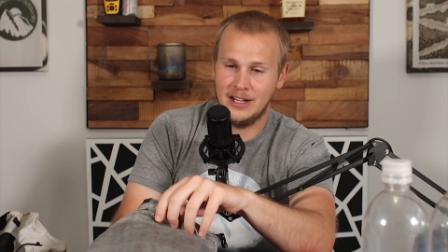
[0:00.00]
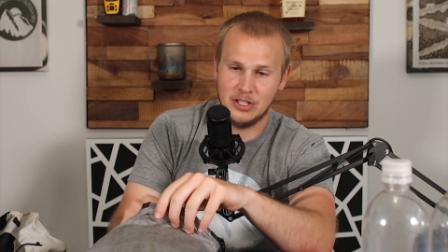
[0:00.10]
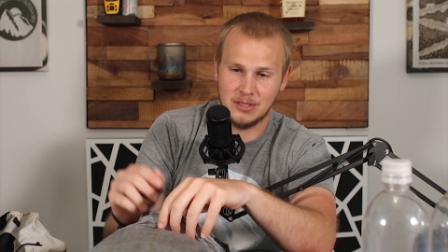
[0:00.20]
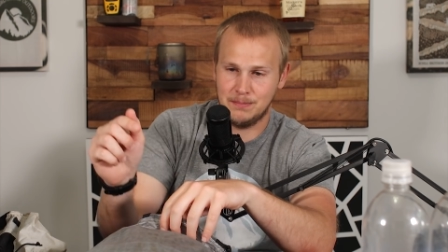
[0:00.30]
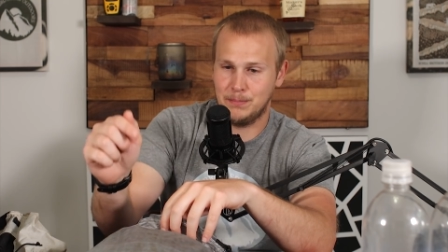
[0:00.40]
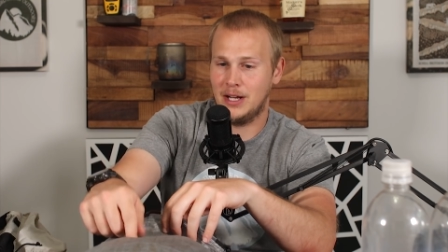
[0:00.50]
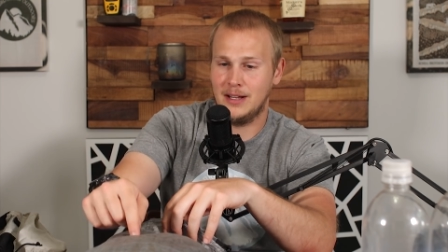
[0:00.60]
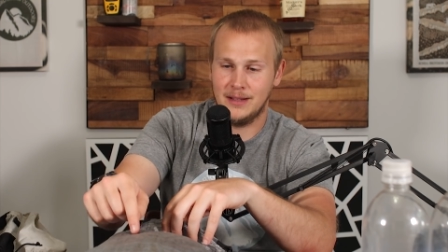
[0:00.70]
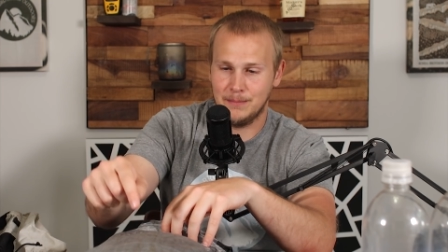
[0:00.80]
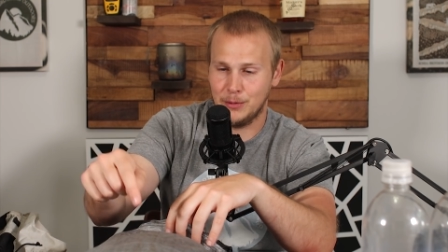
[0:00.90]
I just
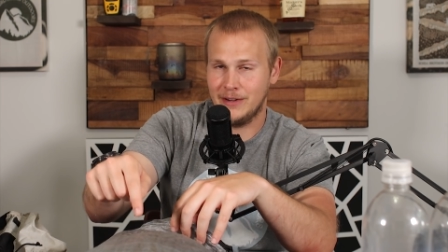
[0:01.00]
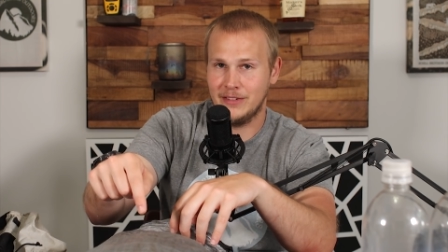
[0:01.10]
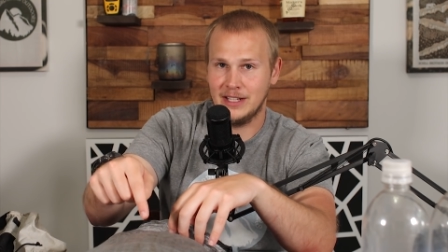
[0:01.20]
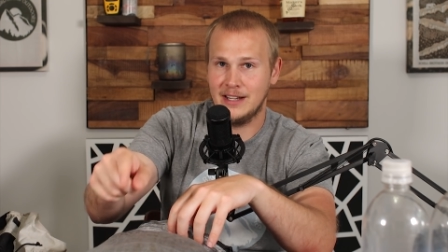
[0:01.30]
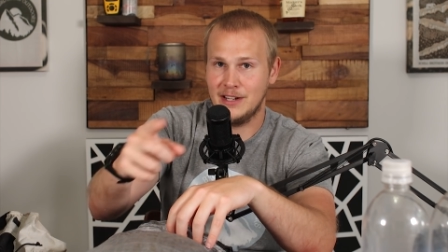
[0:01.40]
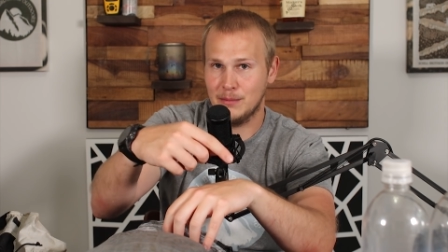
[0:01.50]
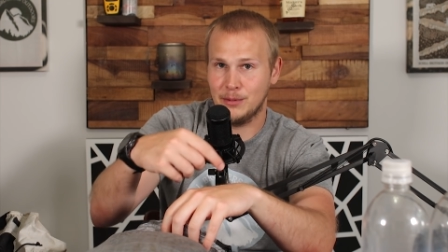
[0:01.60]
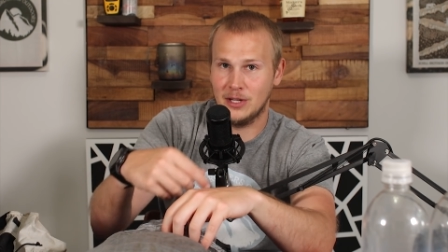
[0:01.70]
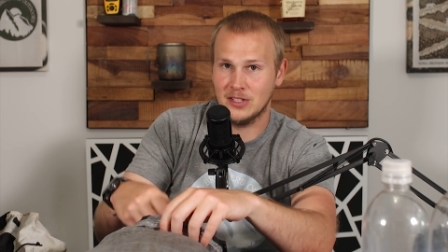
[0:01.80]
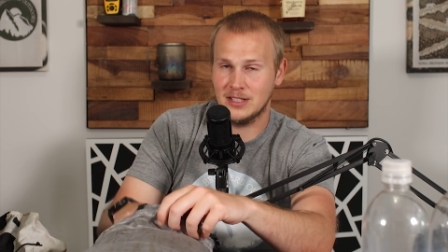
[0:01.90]
put everything in here
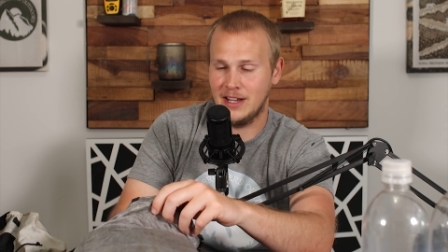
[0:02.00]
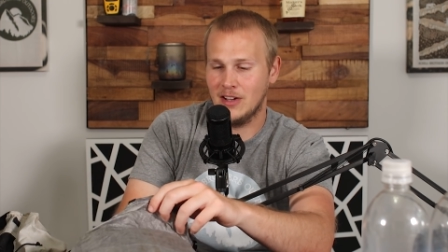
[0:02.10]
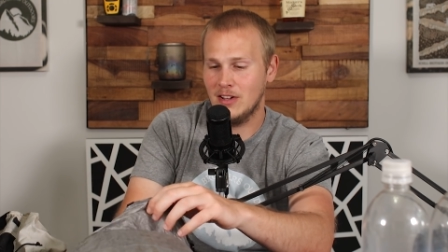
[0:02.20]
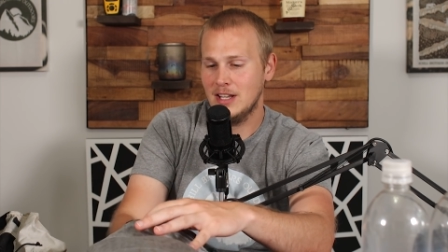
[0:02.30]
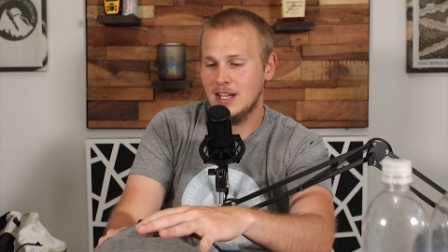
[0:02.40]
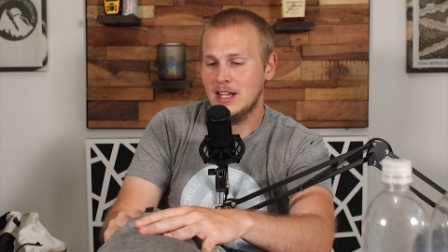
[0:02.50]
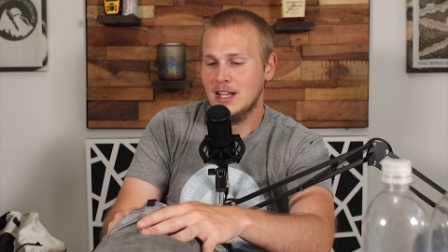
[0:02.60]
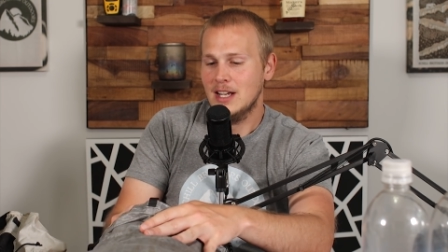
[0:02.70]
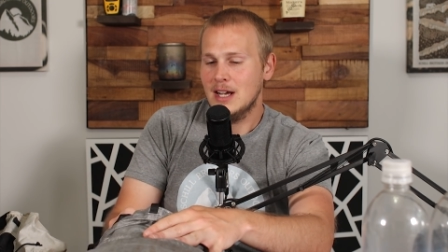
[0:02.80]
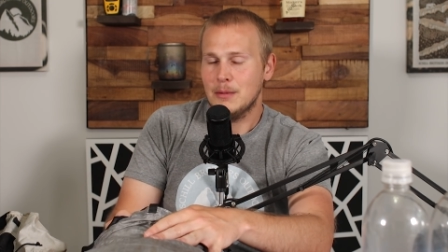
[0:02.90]
and put it on the scale,
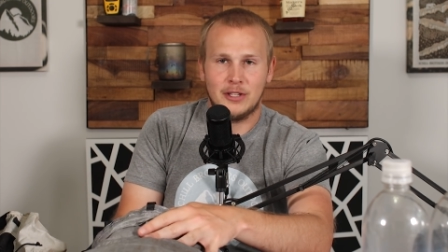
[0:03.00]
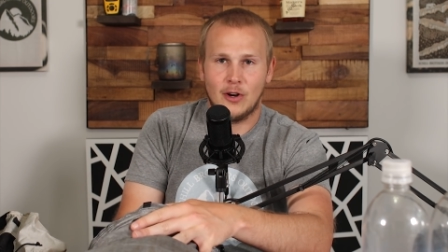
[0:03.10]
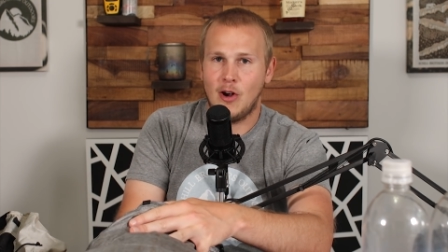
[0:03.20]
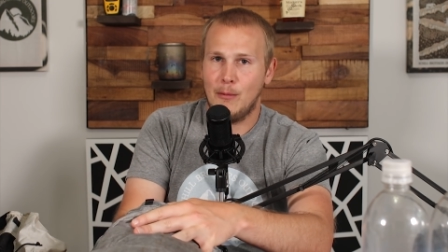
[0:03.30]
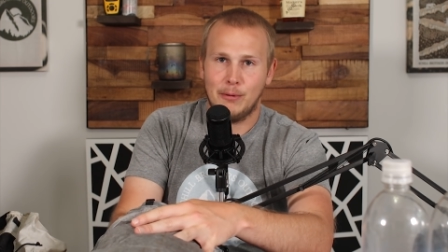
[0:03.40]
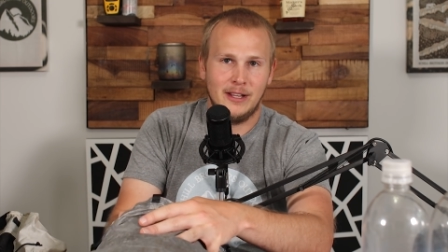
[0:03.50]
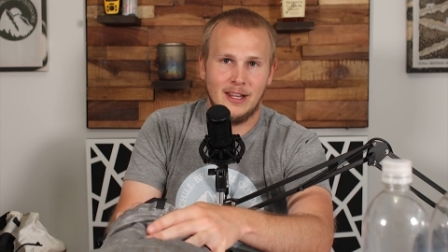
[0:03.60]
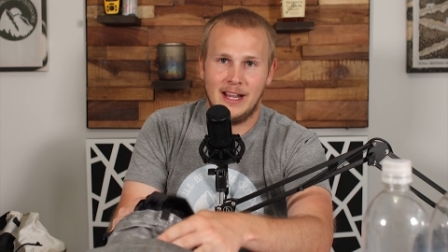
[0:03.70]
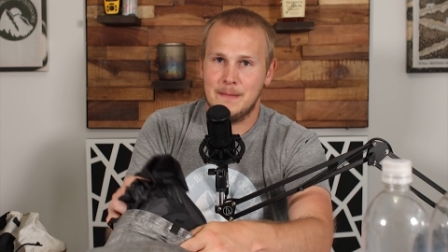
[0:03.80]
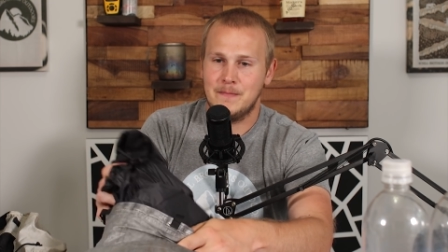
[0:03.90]
but they're all pretty
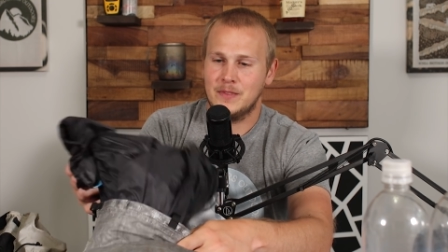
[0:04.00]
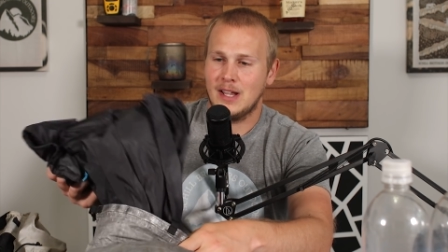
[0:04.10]
light.